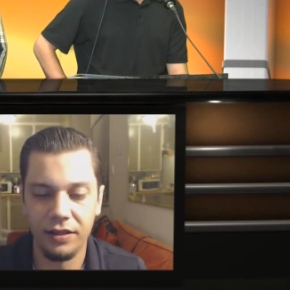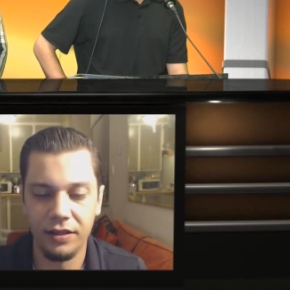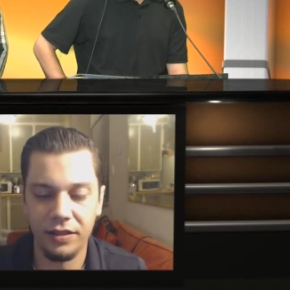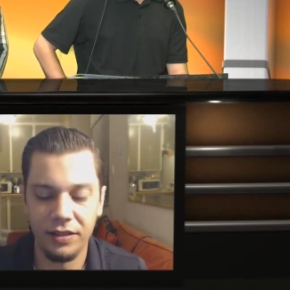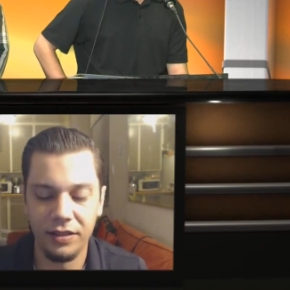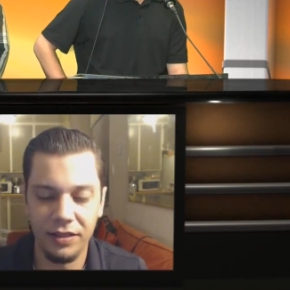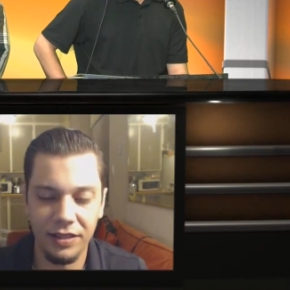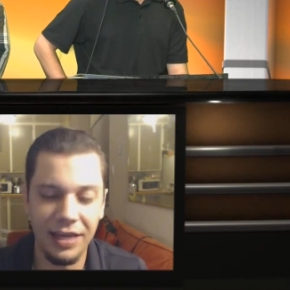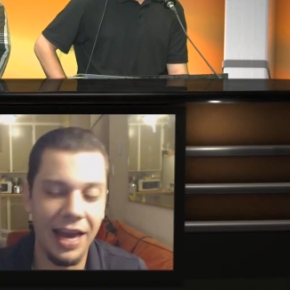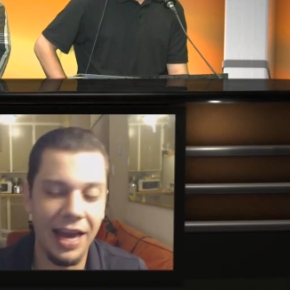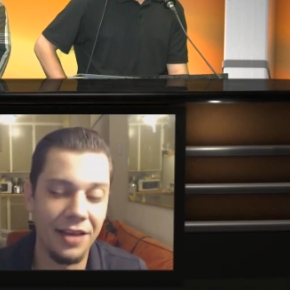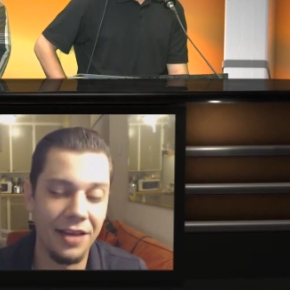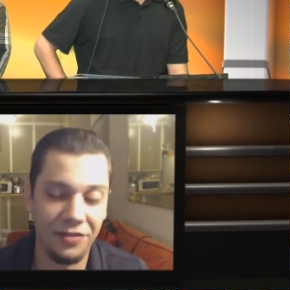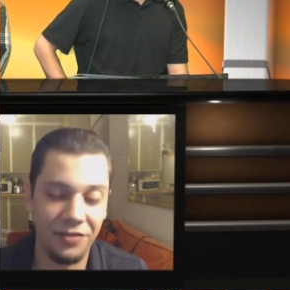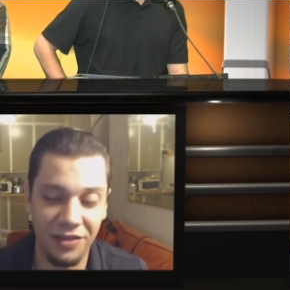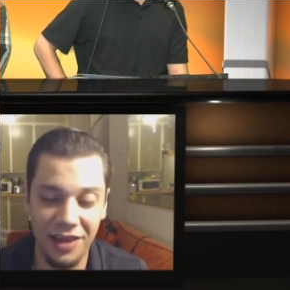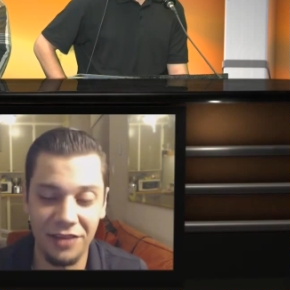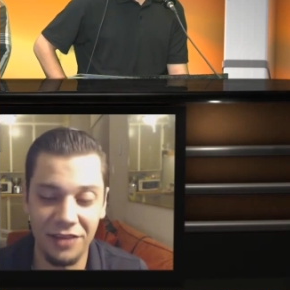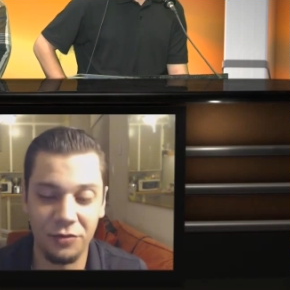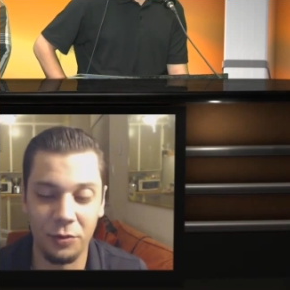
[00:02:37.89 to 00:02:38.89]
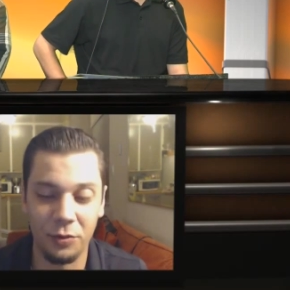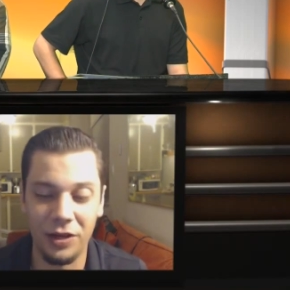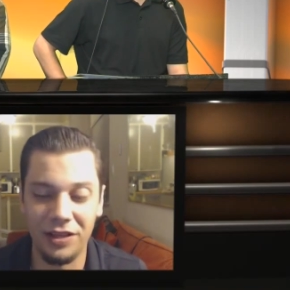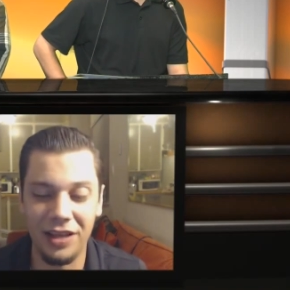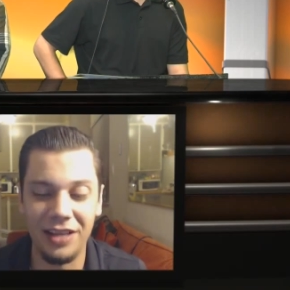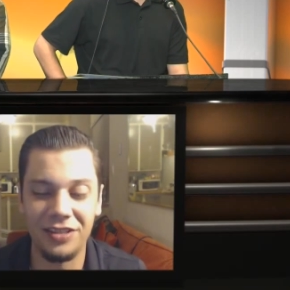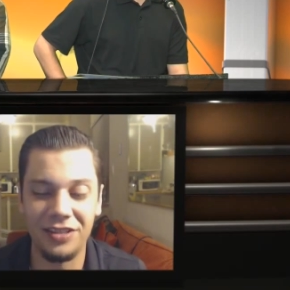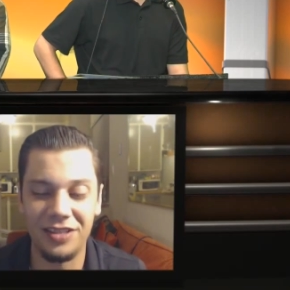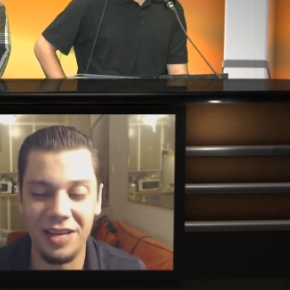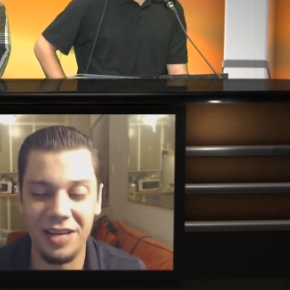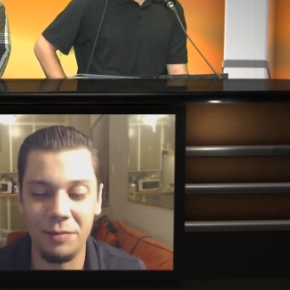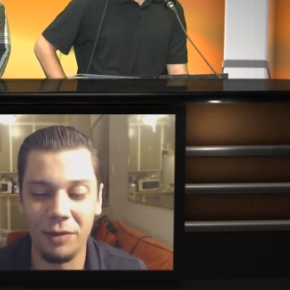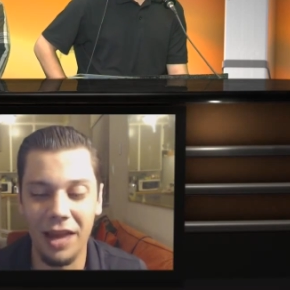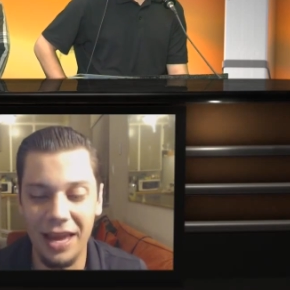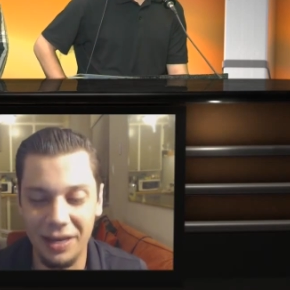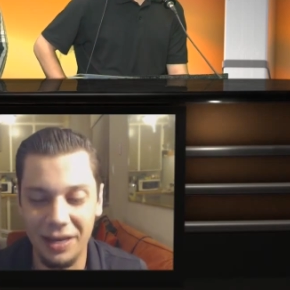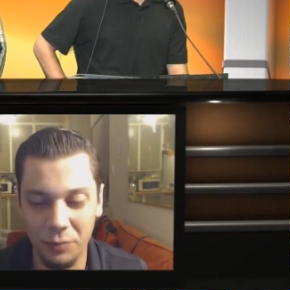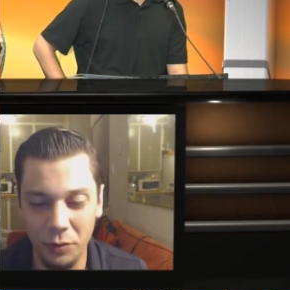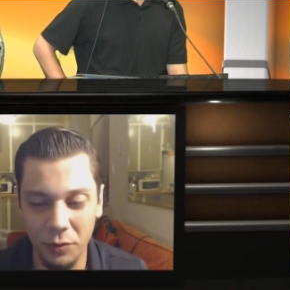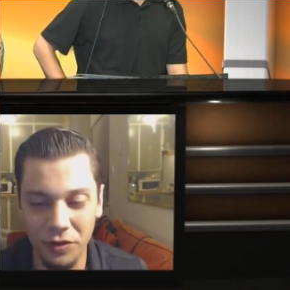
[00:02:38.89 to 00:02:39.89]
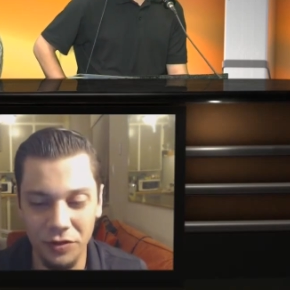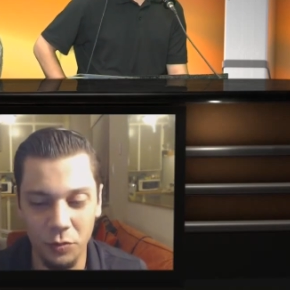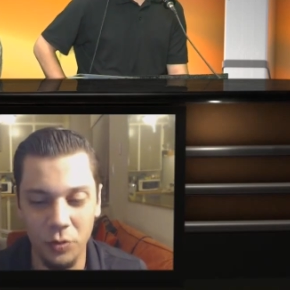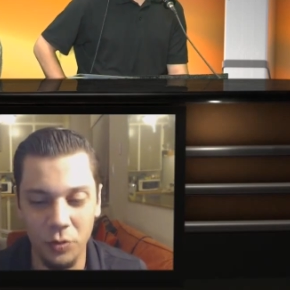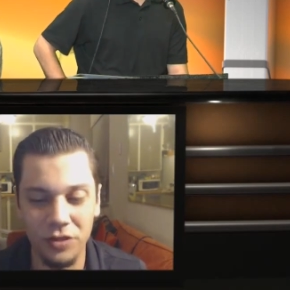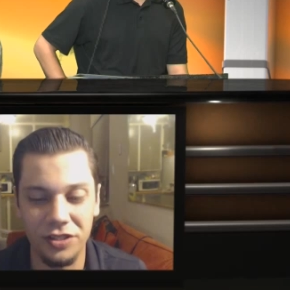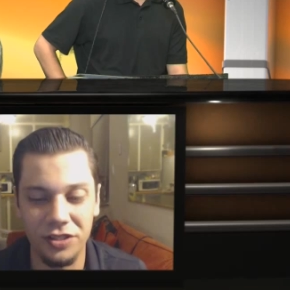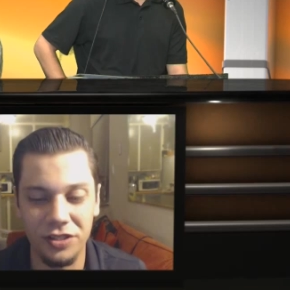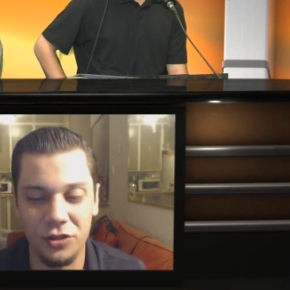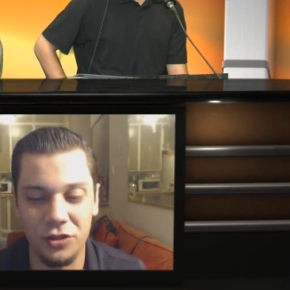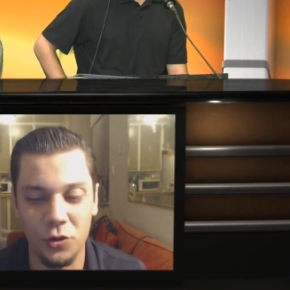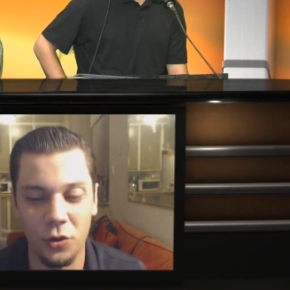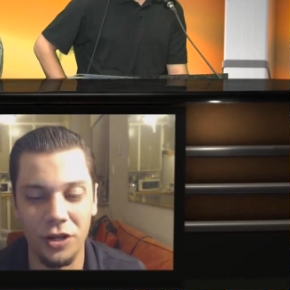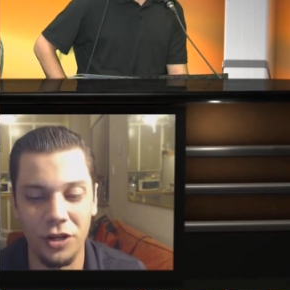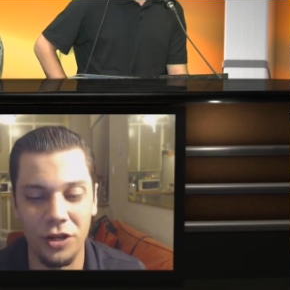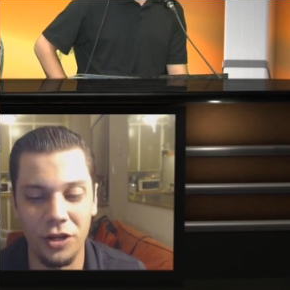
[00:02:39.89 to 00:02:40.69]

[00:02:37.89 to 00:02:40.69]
Yeah, and see, that's what it seemed like was sort of,